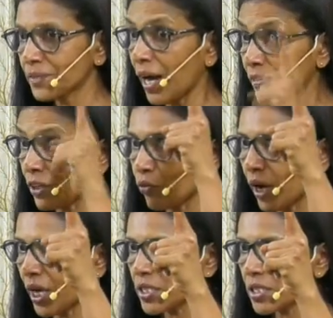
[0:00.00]

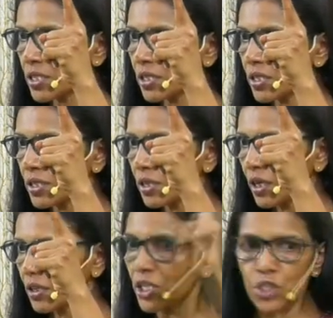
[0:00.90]
Otherwise,
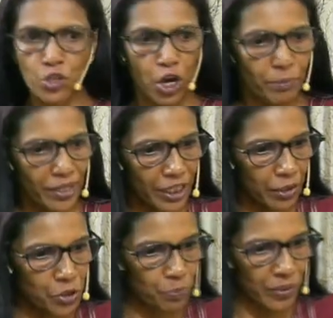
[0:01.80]
this
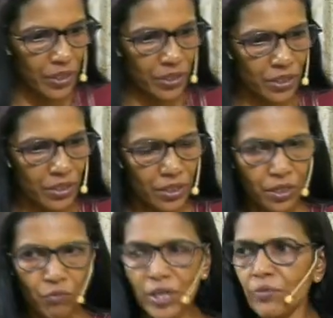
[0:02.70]
tormenting spirit,
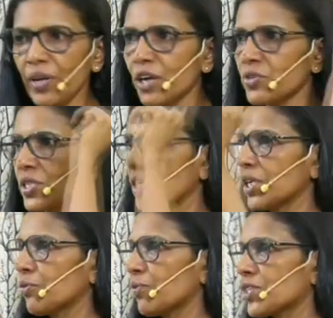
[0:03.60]
what we have seen
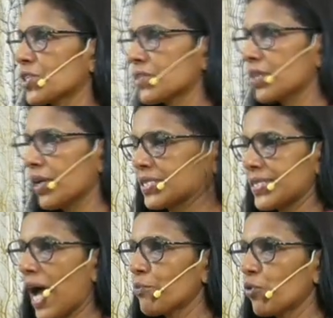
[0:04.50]
in 1
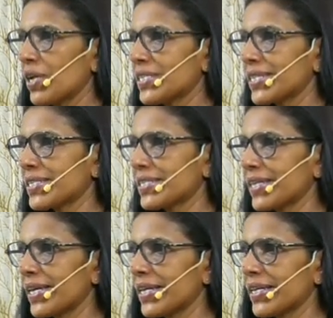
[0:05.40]
Samuel
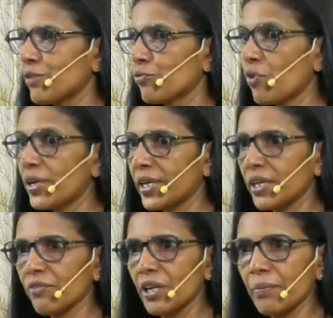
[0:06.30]

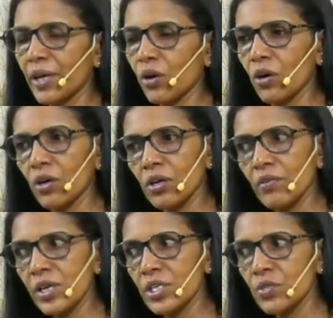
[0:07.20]
16:14, will be
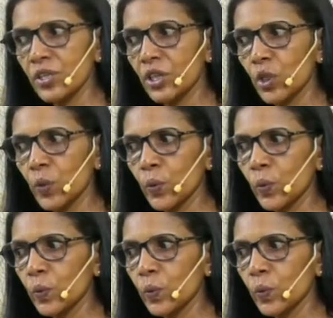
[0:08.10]
always with you.